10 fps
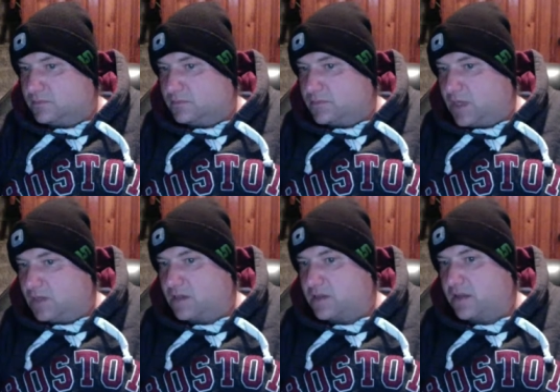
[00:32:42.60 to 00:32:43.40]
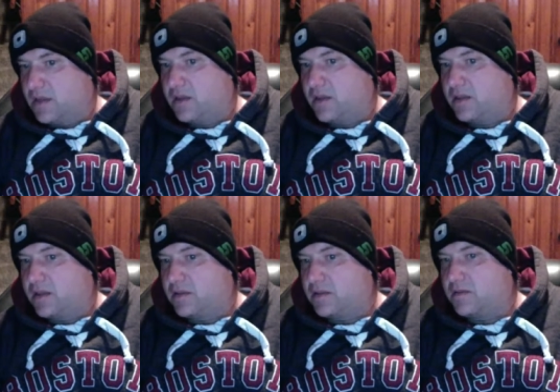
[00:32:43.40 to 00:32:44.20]
Yeah, 'cause I think
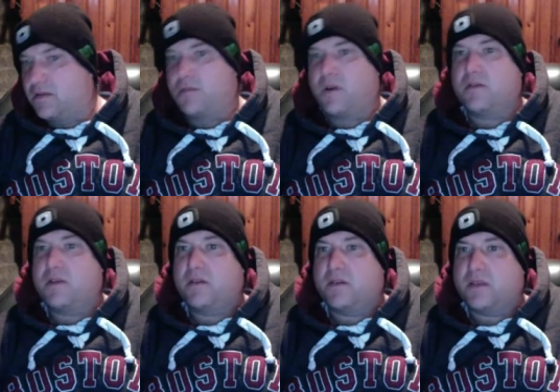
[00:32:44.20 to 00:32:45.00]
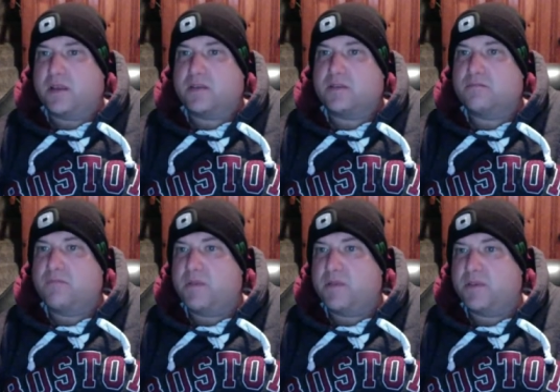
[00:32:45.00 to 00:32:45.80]
around here I think it's
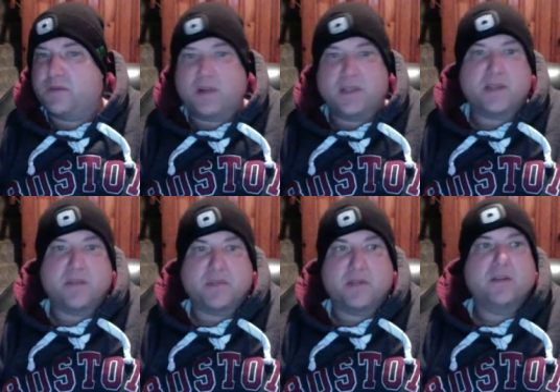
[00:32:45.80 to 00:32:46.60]
maybe 30 something.